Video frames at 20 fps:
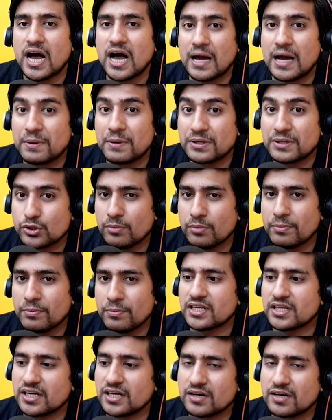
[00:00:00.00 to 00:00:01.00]
I'm assuming
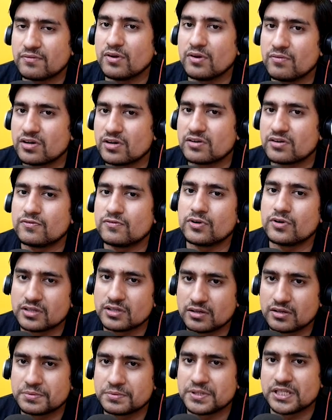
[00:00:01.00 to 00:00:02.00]
that it will work for
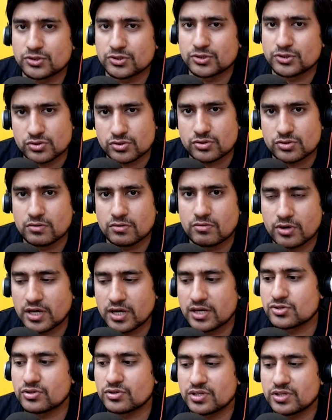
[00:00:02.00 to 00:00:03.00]
other things also.
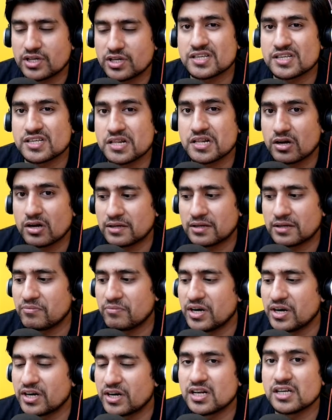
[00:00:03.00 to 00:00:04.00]
Okay, so there is a
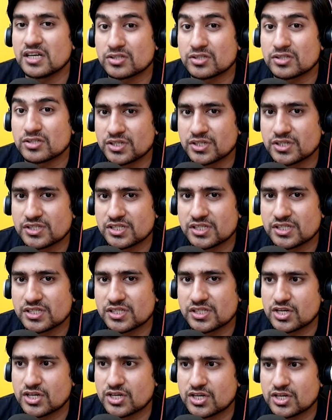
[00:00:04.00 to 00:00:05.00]
little assumption in this
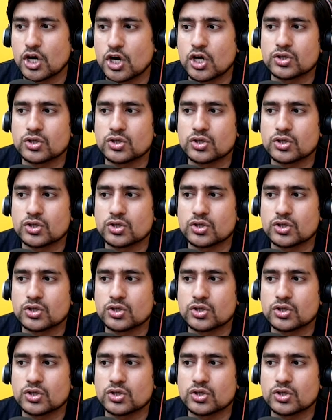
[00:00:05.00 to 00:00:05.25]
case.